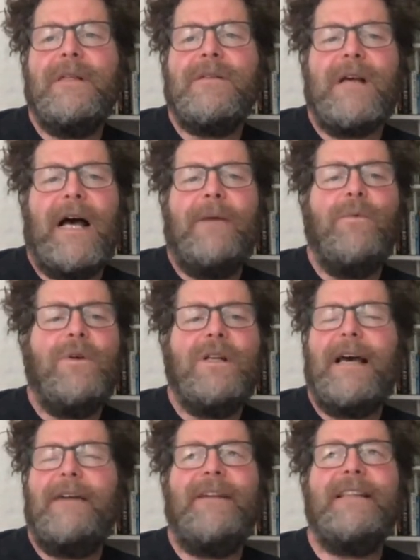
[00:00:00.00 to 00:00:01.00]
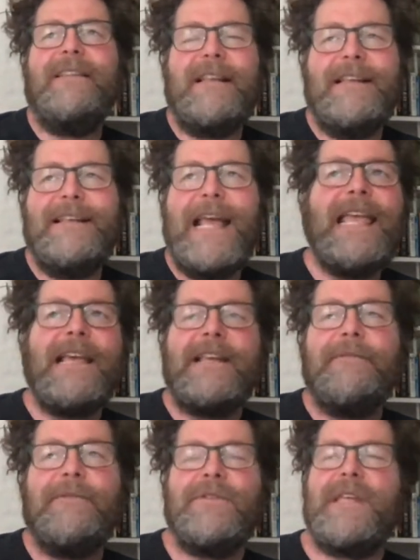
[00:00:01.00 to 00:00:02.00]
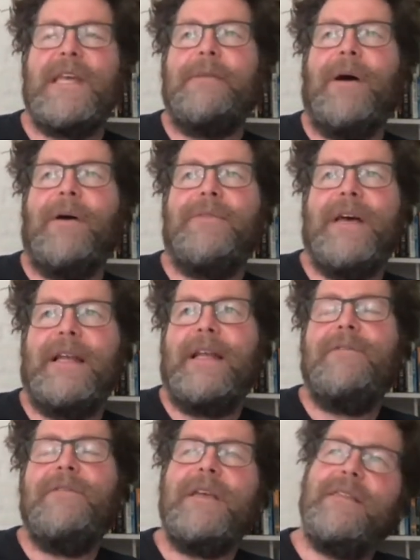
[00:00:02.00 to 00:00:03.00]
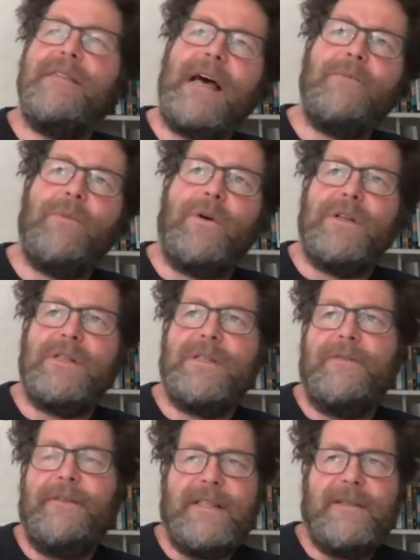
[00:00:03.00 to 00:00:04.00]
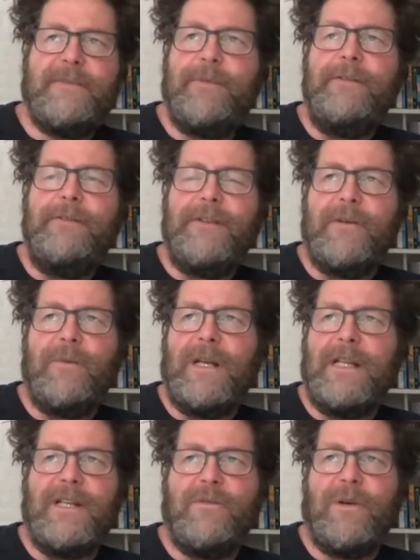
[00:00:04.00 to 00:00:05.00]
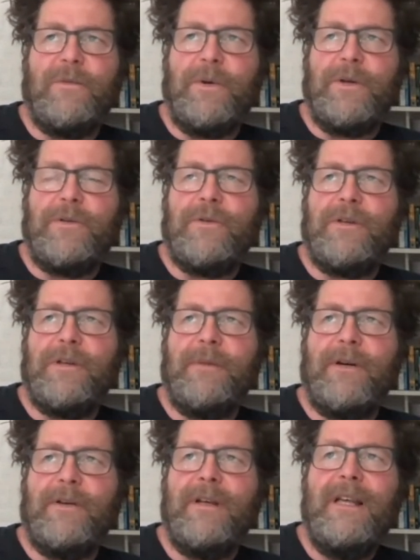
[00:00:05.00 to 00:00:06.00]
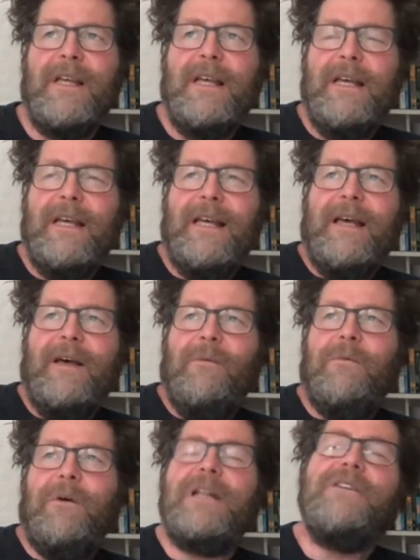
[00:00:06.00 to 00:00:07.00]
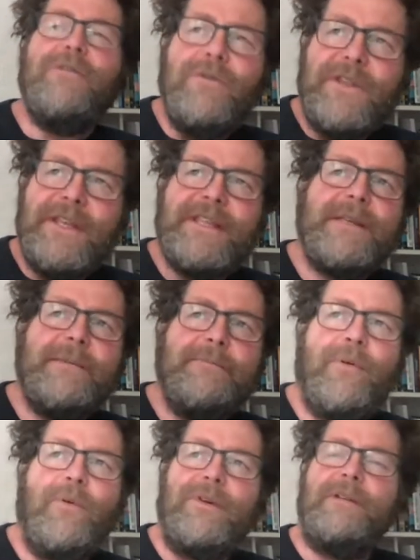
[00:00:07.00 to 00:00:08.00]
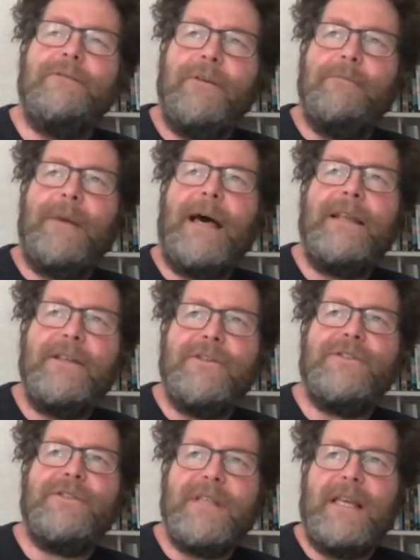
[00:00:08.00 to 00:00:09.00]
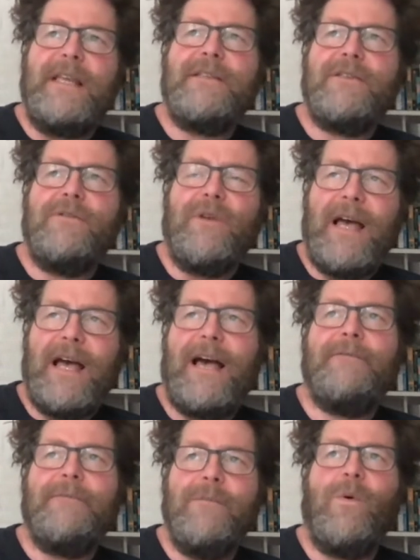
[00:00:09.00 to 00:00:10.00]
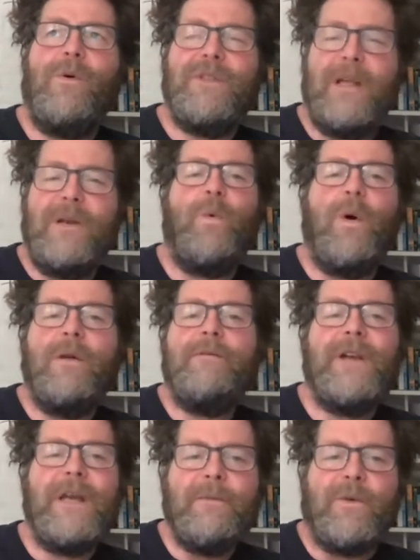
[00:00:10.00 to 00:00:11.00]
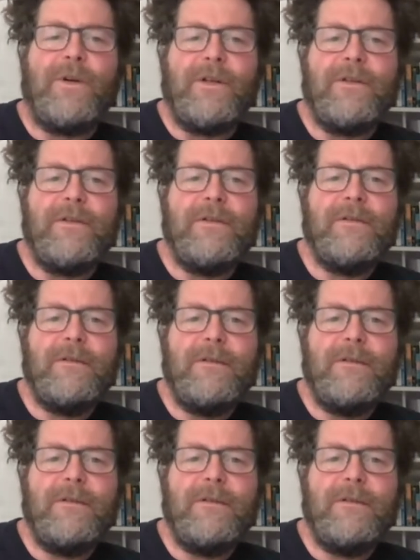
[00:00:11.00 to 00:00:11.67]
so I wouldn't have anything negative to say about that. I think that one is, fits perfectly well into what we are talking about. What I do think is important for managers is to have more than one framework.